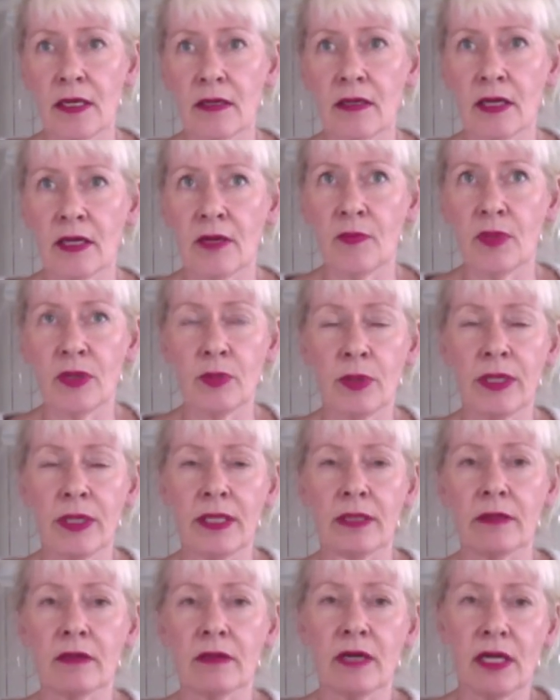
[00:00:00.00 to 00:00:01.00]

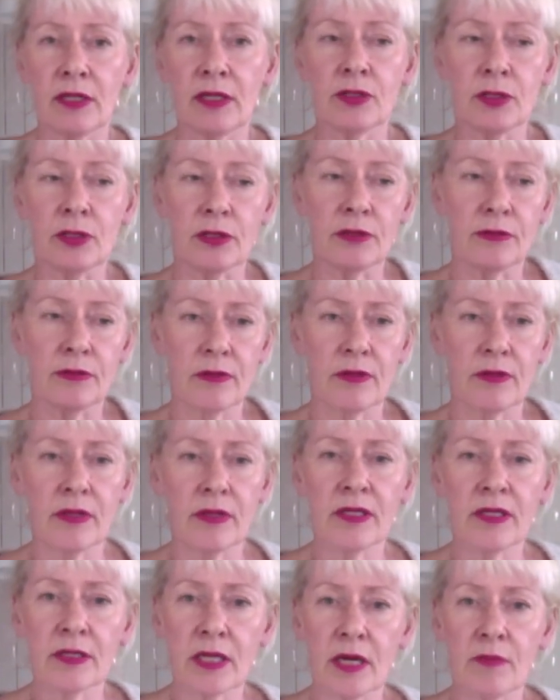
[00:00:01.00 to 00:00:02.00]
between culture,
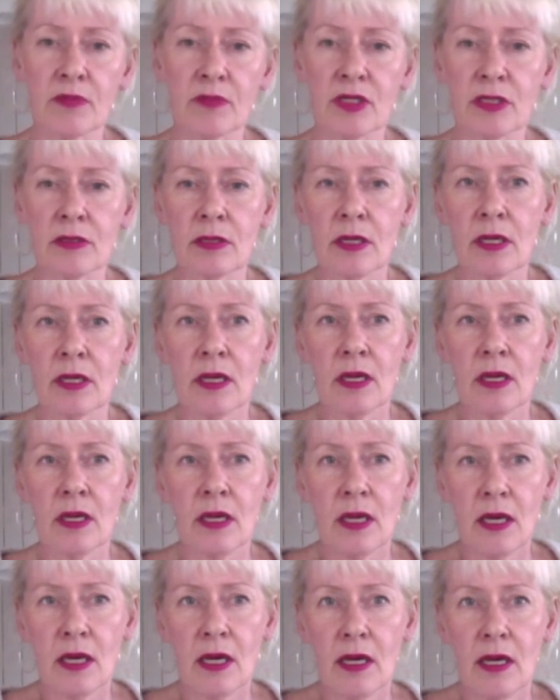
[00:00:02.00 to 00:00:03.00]
it comes
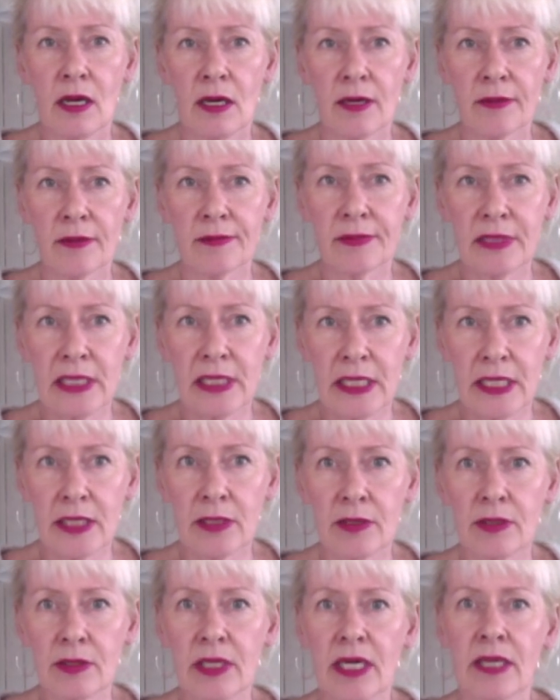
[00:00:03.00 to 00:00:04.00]
clear
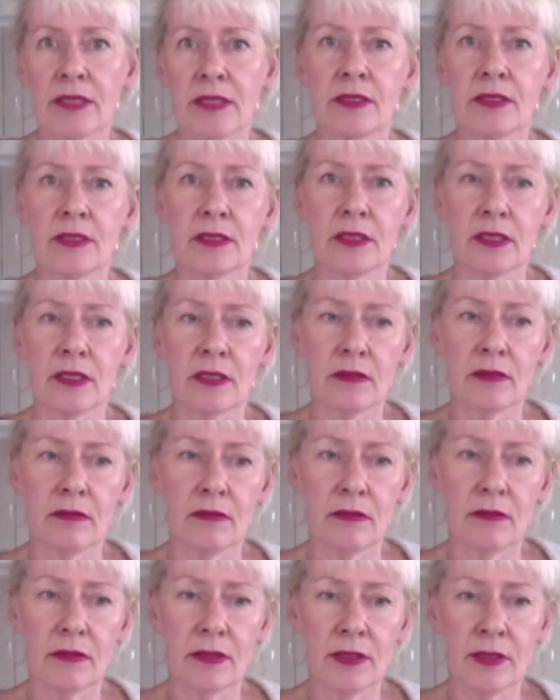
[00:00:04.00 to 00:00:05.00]
that
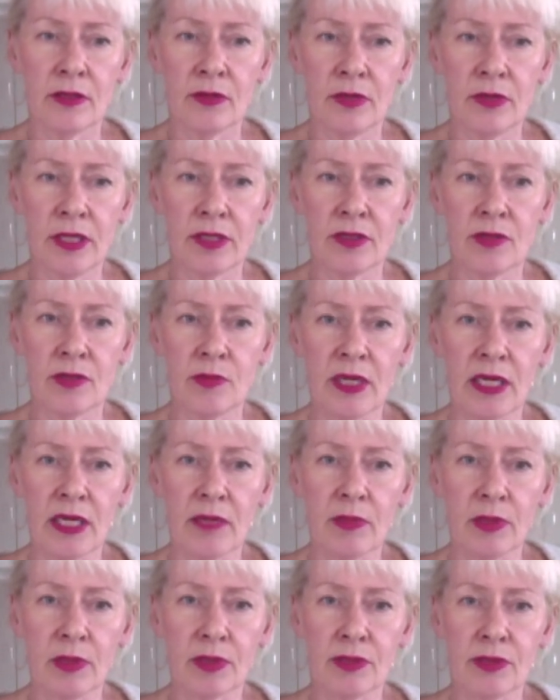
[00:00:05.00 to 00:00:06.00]
you need to be
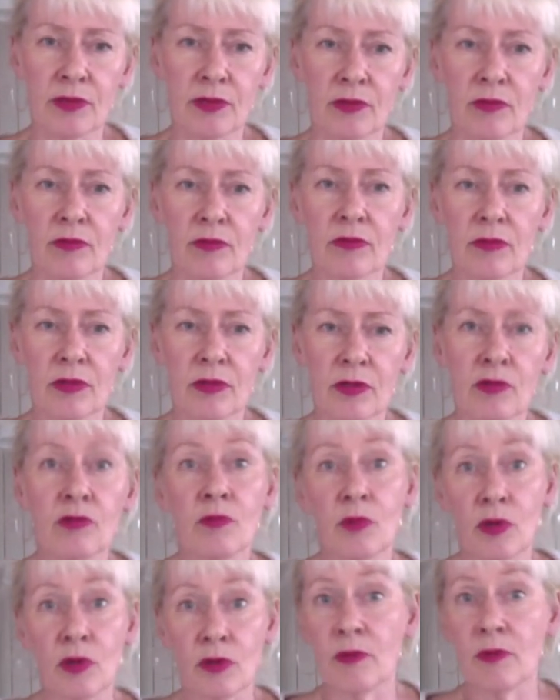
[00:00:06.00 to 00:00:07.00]
able to do
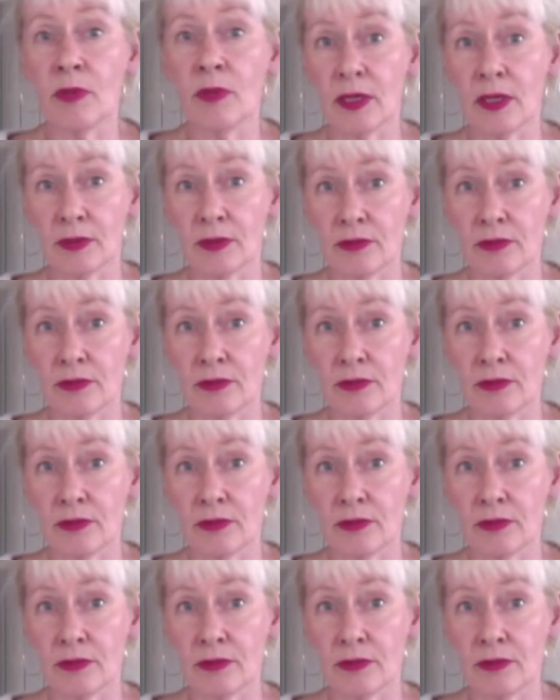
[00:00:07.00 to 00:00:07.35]
more about